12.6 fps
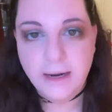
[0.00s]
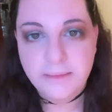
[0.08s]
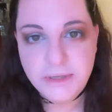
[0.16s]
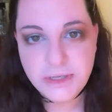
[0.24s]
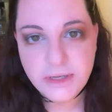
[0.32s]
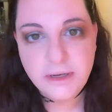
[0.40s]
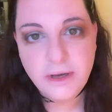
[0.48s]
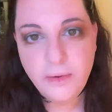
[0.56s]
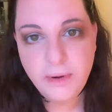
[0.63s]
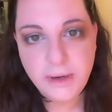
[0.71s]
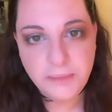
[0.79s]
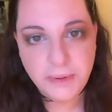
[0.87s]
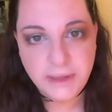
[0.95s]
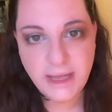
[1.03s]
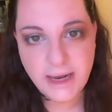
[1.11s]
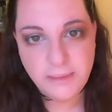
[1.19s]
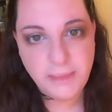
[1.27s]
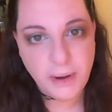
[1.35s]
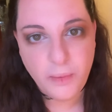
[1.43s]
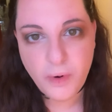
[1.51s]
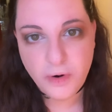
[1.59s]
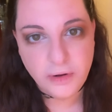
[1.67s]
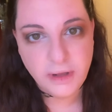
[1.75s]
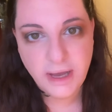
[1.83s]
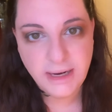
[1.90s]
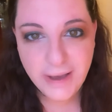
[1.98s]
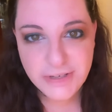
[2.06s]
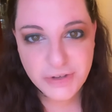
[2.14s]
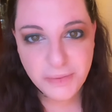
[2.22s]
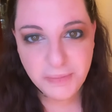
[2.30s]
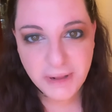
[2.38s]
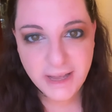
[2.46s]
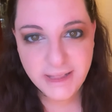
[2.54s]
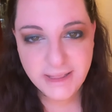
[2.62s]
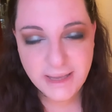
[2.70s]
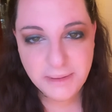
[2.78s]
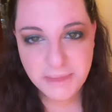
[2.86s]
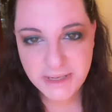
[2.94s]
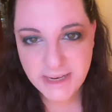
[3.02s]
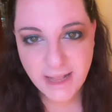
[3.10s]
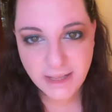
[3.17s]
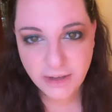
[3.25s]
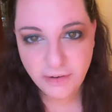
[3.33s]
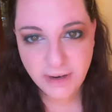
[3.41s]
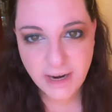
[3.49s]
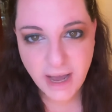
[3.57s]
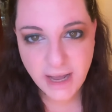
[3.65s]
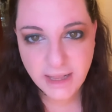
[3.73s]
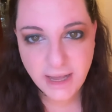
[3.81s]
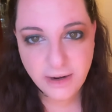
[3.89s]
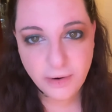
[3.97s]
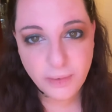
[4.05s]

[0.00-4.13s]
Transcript: I'm just gonna go in and put that in my waterline. Okay, so I applied the metallic green eyeliner.